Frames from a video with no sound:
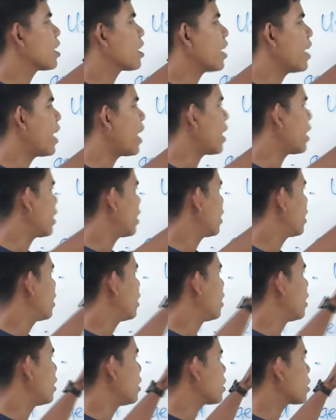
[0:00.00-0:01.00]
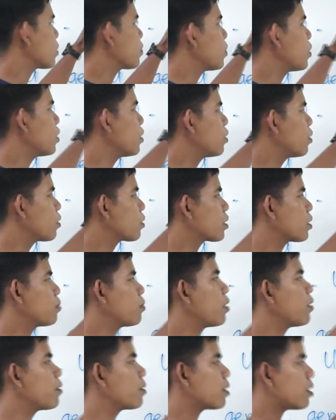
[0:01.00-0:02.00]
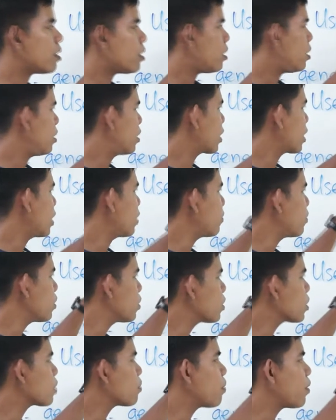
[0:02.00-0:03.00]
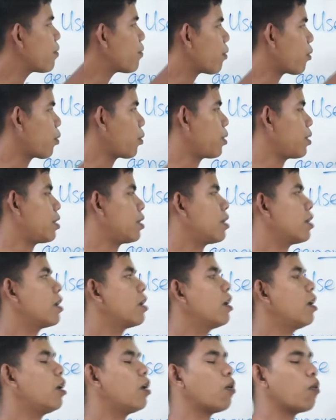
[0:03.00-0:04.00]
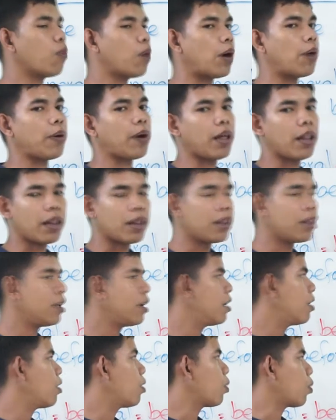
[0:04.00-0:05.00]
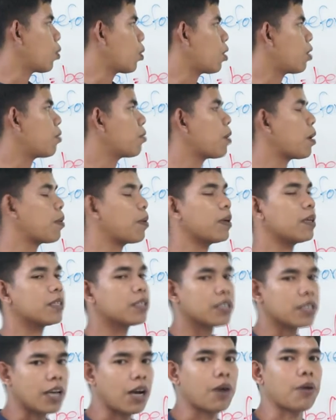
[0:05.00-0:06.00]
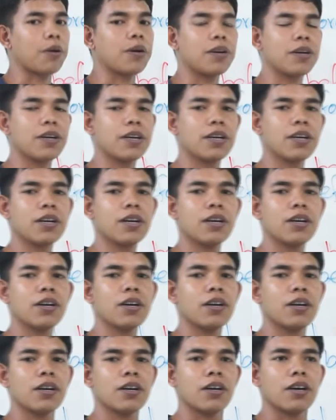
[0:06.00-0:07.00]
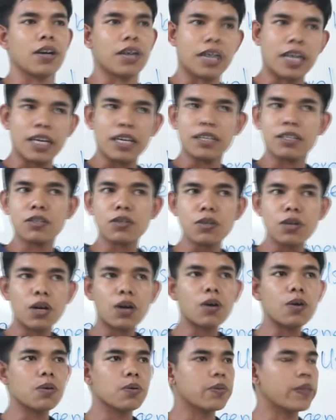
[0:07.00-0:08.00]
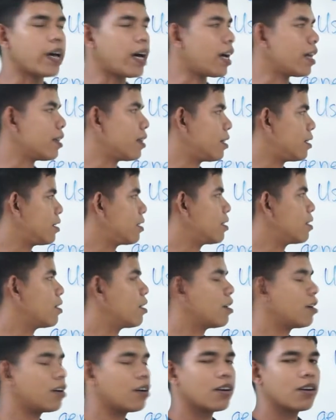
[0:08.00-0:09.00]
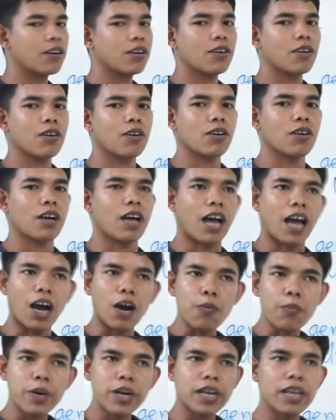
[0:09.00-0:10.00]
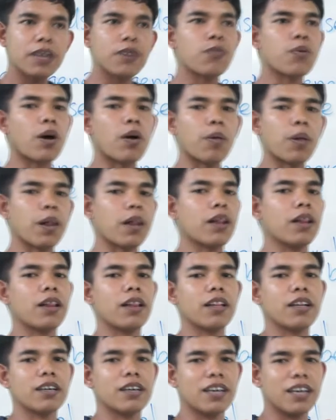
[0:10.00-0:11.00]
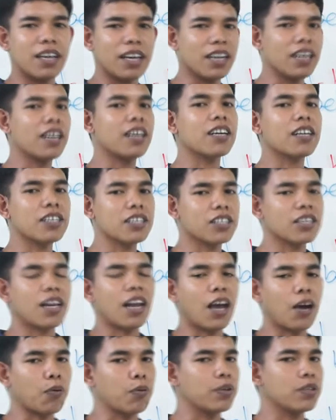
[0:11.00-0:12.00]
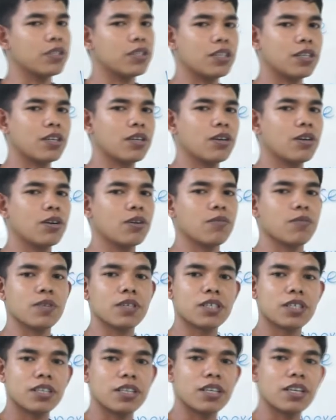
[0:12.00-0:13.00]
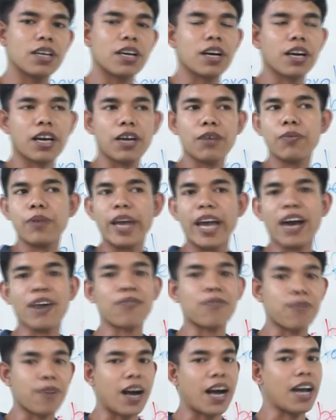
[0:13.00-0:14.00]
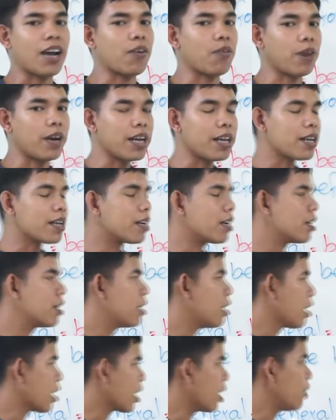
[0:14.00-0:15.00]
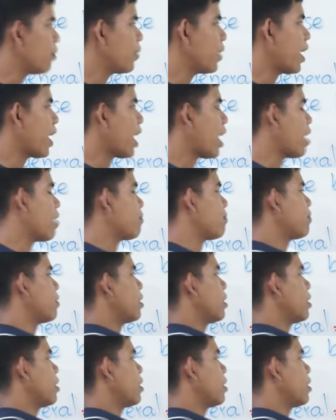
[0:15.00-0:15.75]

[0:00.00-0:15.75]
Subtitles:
that is we use before vowel or vowel sound. Okay, you know that how many vowel in English language? We have 5, right? Okay, we have